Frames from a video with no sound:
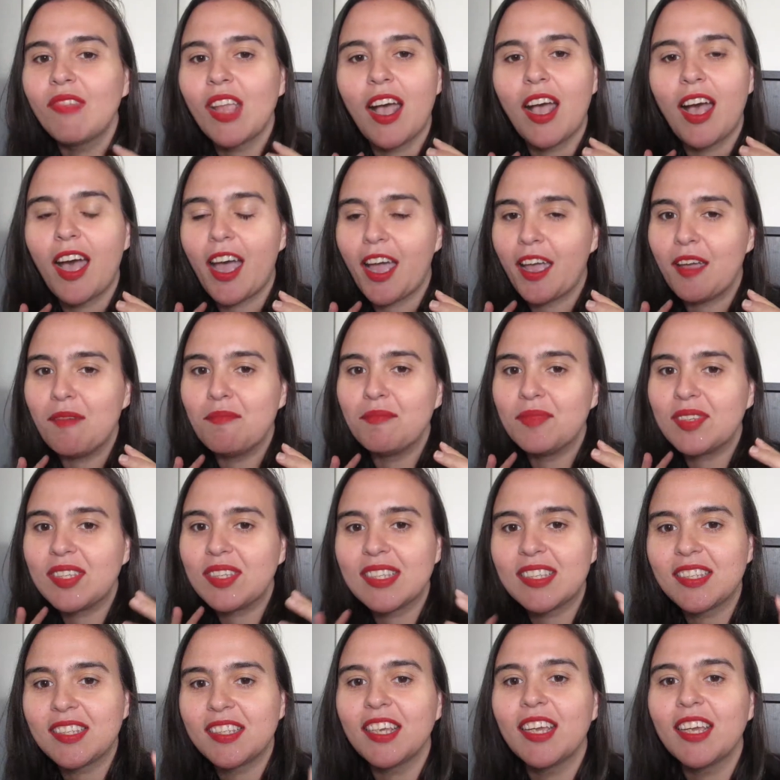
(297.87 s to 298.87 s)
I am
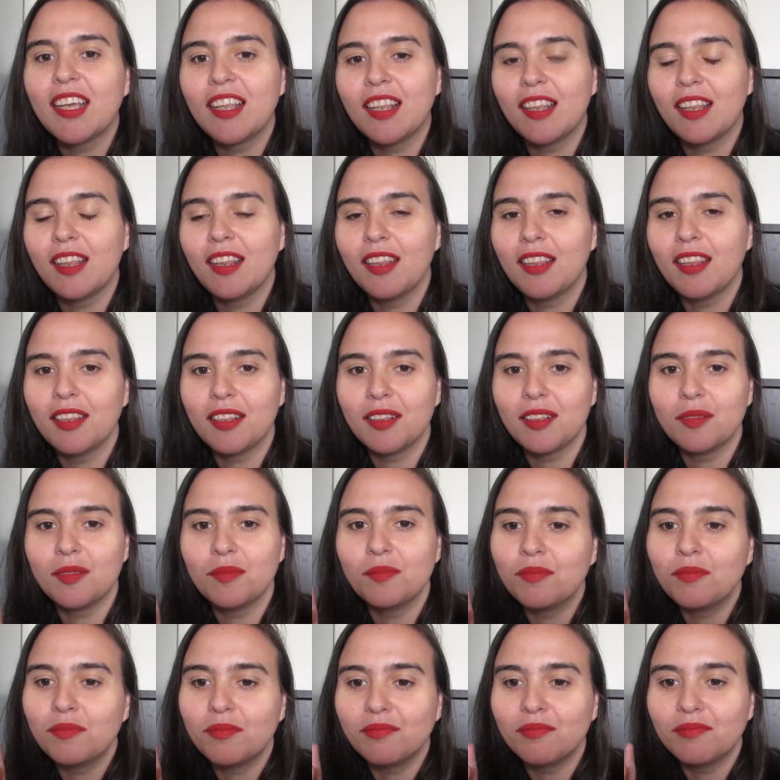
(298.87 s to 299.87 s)
still
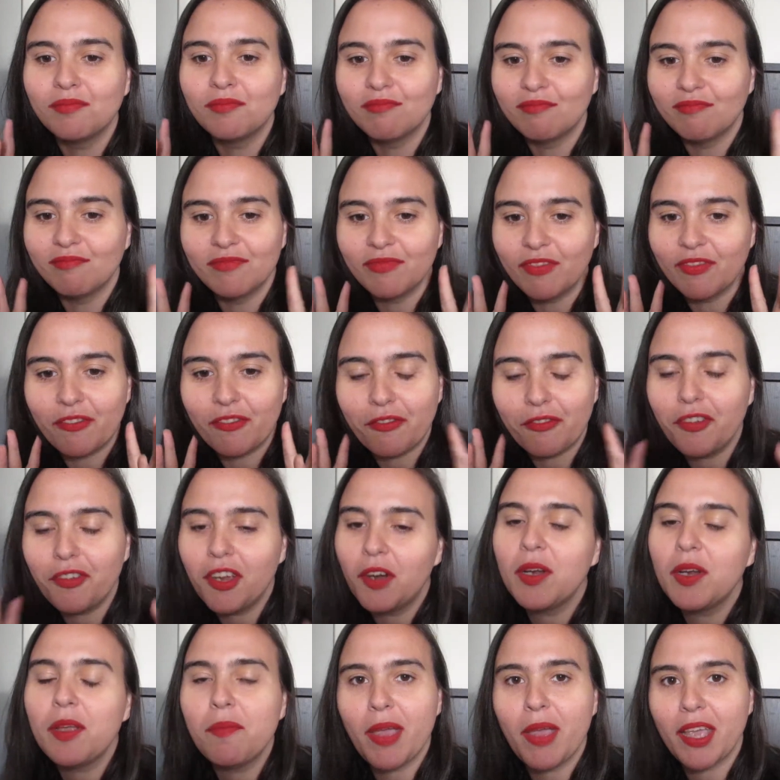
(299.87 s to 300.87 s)

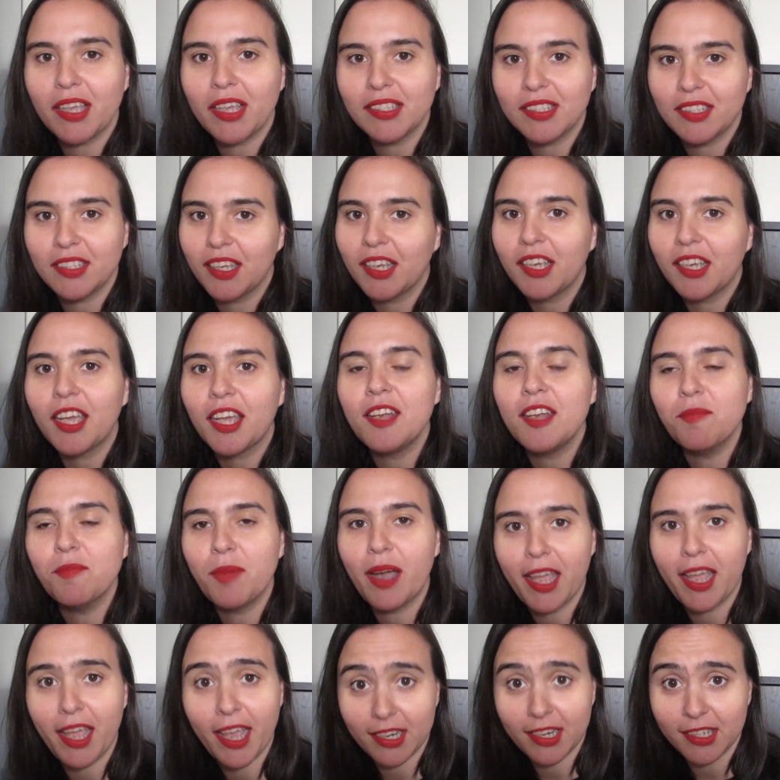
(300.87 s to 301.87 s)
very basic in
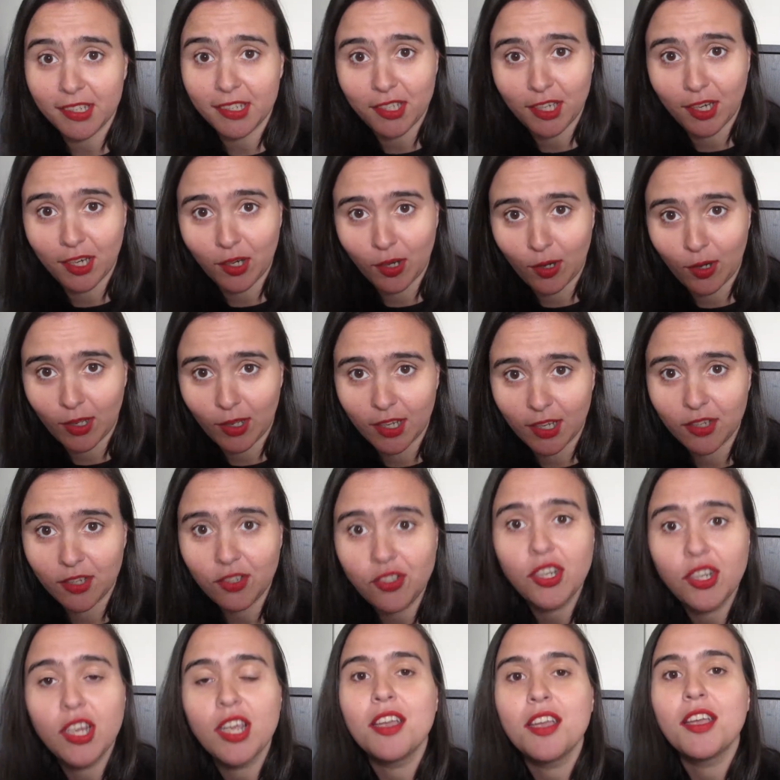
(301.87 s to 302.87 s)
my editing
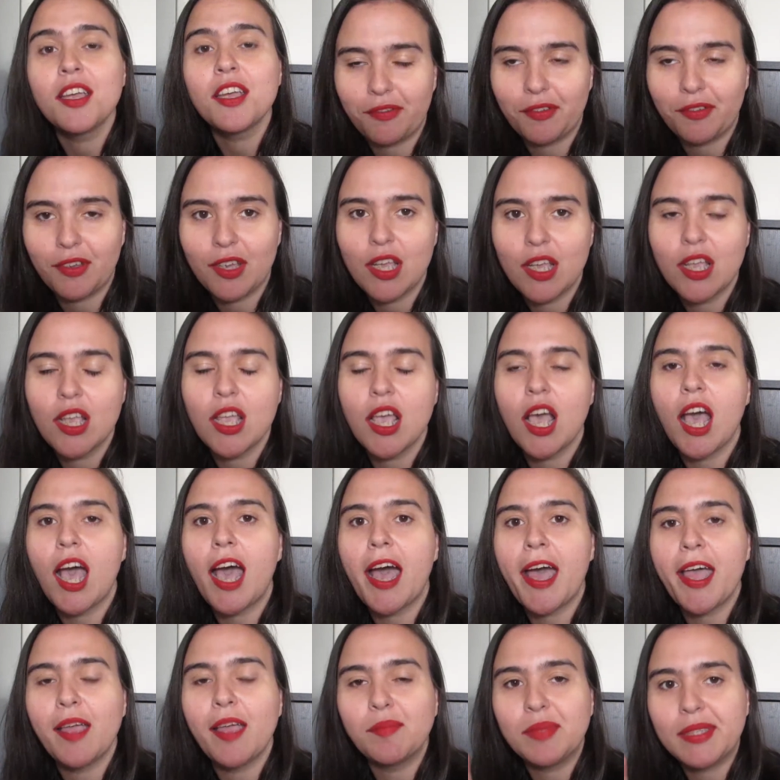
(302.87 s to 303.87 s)
knowledge, I'm